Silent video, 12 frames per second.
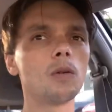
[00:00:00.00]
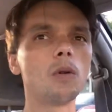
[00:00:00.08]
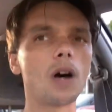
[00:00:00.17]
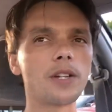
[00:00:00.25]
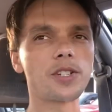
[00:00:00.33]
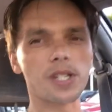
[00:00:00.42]

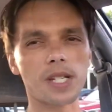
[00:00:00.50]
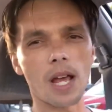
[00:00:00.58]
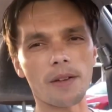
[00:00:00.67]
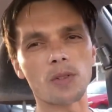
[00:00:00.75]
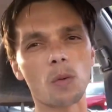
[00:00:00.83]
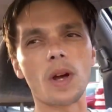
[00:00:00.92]
Well, I just
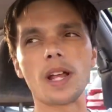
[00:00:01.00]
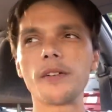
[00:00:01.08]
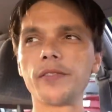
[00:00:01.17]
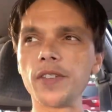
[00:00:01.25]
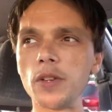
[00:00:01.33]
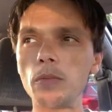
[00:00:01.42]
have to wait a
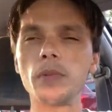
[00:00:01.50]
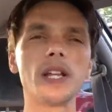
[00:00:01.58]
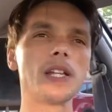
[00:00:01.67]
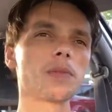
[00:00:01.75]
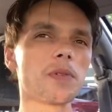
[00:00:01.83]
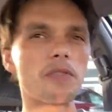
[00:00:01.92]
few
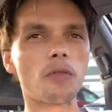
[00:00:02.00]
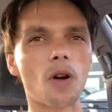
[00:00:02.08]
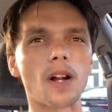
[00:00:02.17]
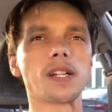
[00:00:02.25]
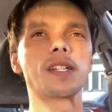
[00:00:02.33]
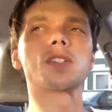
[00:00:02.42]
minutes before
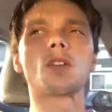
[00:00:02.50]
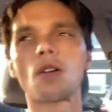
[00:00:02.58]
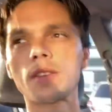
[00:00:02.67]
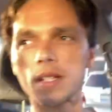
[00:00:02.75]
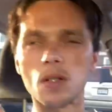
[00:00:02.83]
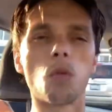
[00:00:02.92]
I can
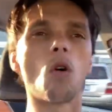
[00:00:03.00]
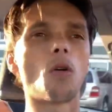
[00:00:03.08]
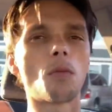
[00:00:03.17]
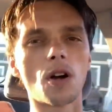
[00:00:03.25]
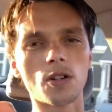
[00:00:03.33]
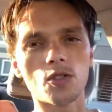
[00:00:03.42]
start this
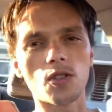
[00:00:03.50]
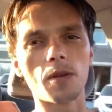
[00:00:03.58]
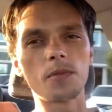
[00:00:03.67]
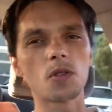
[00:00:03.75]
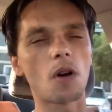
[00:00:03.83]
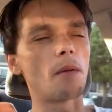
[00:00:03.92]
Walmart
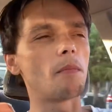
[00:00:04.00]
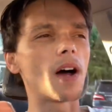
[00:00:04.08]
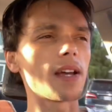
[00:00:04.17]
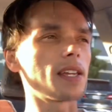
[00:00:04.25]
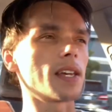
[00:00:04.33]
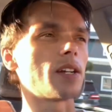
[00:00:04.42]
trip, so I
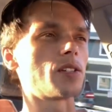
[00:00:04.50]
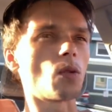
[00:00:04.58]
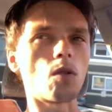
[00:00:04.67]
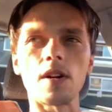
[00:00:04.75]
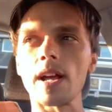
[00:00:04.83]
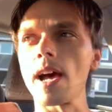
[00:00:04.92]
might get a
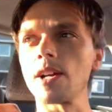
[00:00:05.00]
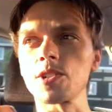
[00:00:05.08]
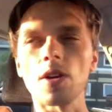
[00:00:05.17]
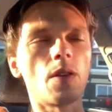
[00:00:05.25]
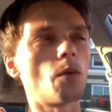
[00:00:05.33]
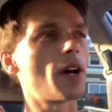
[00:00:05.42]
DoorDash
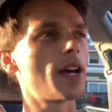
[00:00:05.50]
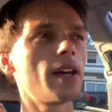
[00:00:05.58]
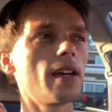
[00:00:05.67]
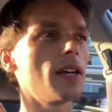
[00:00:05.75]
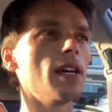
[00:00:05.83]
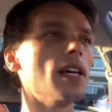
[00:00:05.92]
on the way.
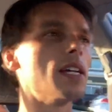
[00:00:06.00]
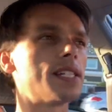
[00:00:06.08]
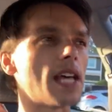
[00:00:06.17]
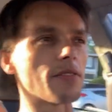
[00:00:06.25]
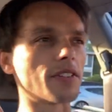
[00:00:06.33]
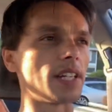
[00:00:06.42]

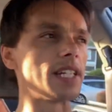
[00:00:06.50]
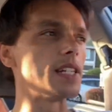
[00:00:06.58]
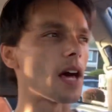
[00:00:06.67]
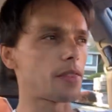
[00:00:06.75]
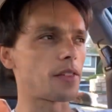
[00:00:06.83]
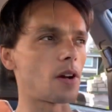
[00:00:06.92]
Definitely
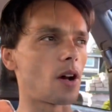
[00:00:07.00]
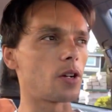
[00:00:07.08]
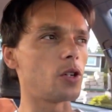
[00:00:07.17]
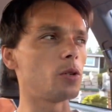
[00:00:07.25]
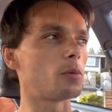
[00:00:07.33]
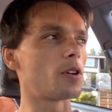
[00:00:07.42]
nothing on
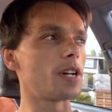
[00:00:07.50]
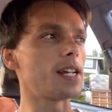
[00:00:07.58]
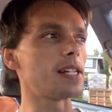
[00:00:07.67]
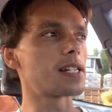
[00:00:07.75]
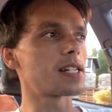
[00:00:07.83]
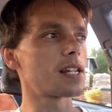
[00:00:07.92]
Uber
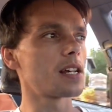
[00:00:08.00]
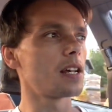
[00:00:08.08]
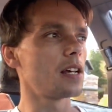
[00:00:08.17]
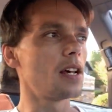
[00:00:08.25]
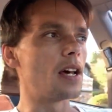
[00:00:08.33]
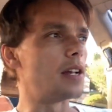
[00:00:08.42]
Eats,
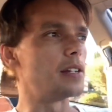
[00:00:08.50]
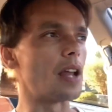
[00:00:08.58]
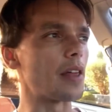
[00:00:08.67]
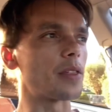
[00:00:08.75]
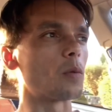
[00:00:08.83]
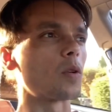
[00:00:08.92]

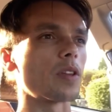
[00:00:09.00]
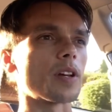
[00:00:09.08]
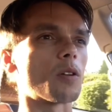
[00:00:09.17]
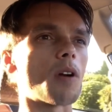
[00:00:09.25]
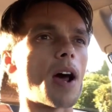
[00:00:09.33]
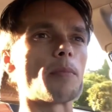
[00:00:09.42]
nothing worth a
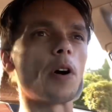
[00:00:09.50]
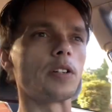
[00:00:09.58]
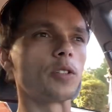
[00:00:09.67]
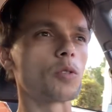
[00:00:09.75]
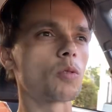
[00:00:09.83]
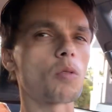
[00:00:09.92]
crap
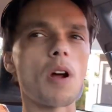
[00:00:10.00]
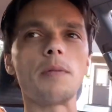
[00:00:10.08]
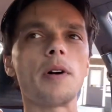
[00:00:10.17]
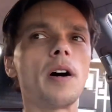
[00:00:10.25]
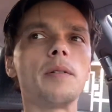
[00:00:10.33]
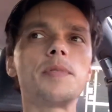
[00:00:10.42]
on
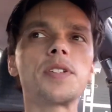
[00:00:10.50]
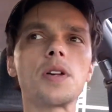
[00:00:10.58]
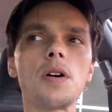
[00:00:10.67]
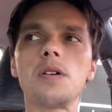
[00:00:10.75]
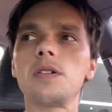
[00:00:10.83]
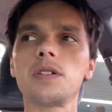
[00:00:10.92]
Grubhub,
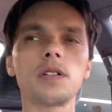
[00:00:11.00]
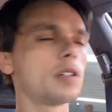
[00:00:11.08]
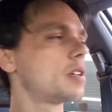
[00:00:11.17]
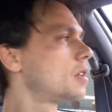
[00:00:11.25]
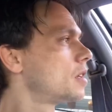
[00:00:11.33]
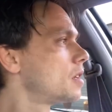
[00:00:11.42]
so
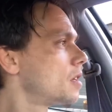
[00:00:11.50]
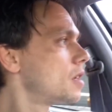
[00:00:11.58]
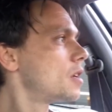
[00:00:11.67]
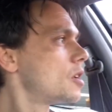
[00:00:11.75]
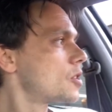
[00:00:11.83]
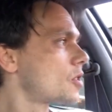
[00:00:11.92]

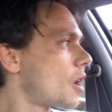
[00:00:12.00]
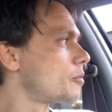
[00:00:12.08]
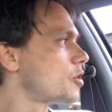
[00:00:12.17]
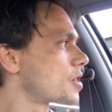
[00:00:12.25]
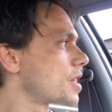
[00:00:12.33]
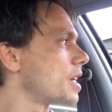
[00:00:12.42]
so I'm
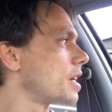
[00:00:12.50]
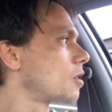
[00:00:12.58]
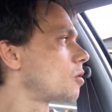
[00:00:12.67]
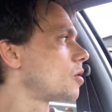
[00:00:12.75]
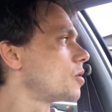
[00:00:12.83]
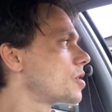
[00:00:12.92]
just gonna
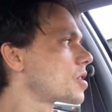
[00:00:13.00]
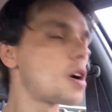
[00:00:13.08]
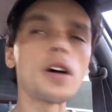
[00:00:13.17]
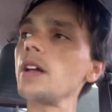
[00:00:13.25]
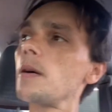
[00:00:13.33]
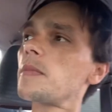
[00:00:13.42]
cruise
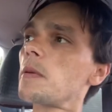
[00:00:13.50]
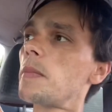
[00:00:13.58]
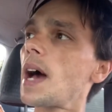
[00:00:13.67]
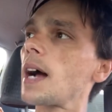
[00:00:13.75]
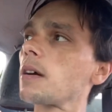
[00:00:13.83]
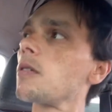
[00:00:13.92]
on up the
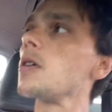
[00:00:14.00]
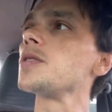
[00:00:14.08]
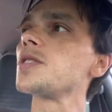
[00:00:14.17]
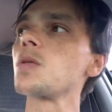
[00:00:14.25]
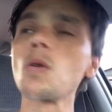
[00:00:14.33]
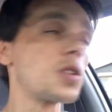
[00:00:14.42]
back
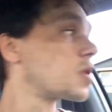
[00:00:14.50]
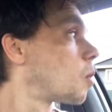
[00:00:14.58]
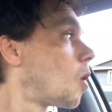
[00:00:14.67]
roads towards